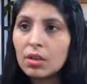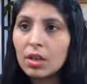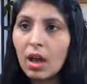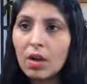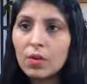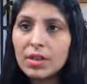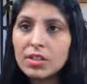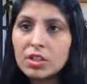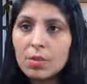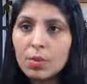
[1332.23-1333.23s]
car will
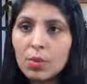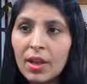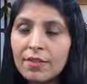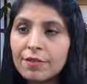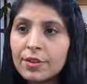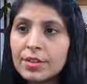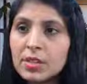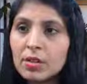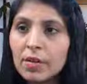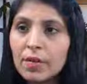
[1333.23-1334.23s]
touch the blue line
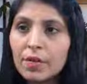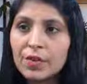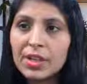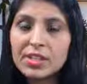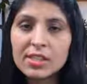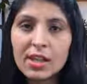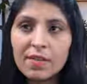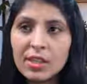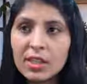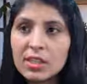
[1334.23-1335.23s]
first, we are
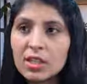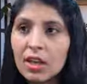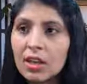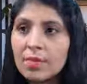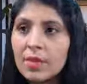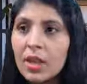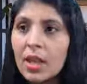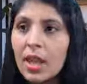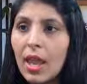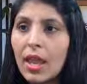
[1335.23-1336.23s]
saving the time,
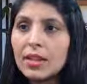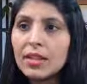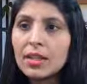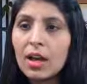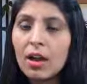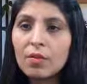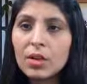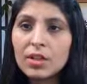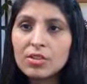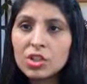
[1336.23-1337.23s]
and then car
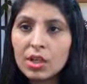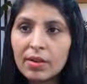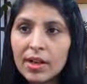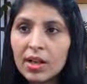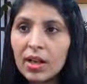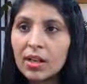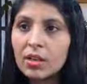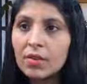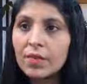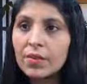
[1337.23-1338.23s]
will touch the red
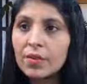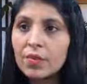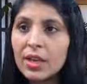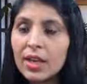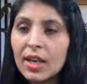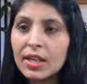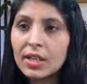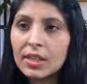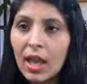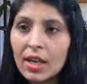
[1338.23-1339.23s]
line, we are
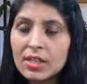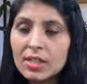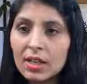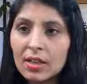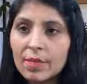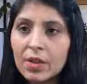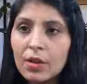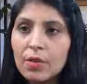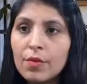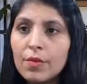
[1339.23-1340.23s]
getting that time.
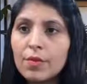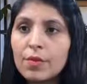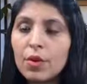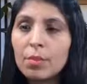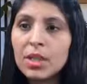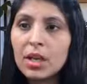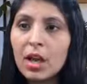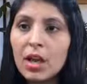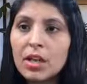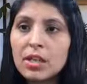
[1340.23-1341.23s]
From the
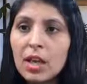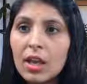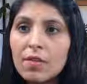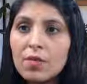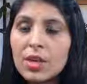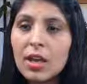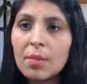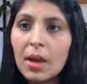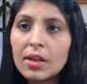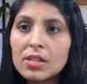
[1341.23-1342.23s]
current time, we are
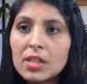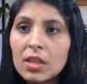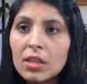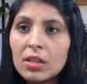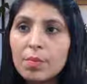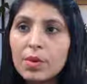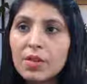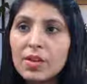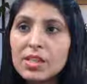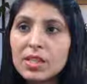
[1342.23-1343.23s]
minusing the
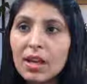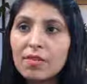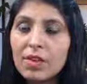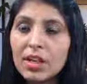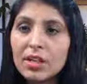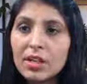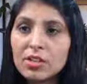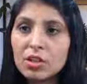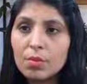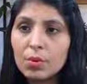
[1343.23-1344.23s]
previous time when it
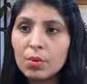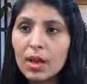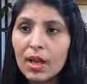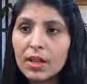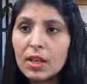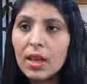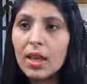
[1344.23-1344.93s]
touched the blue line,